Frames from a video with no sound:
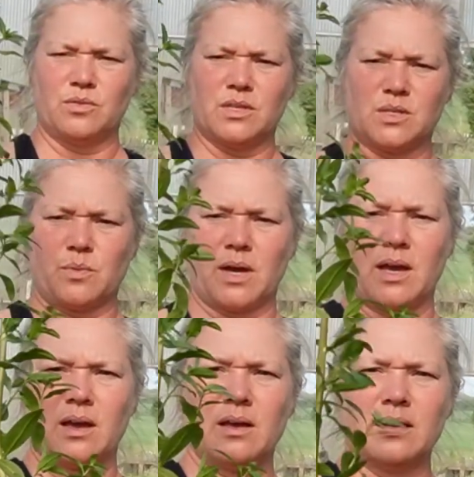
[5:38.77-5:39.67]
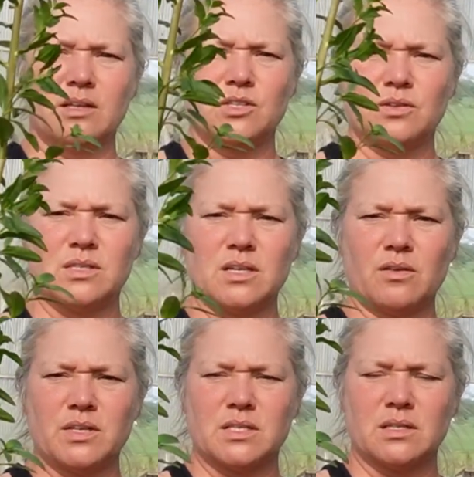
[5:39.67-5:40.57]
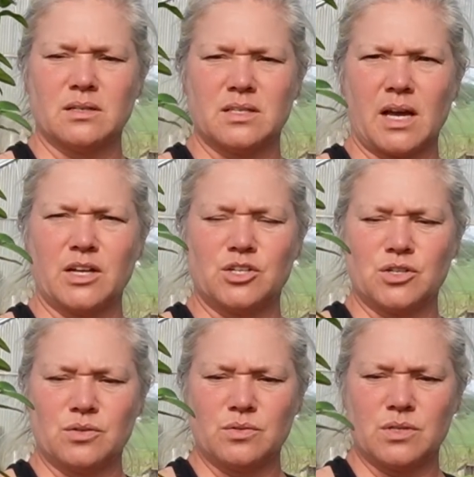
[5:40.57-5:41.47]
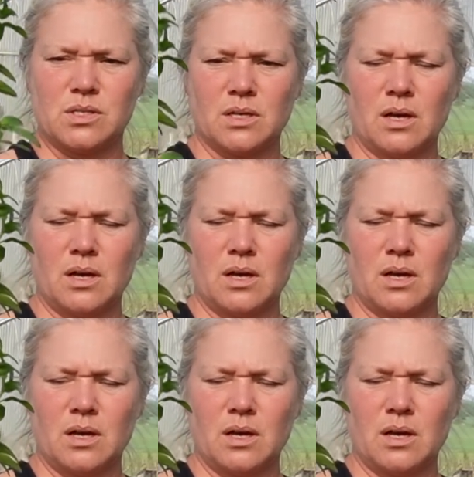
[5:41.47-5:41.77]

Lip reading: this way, is you can see all these little side shoots.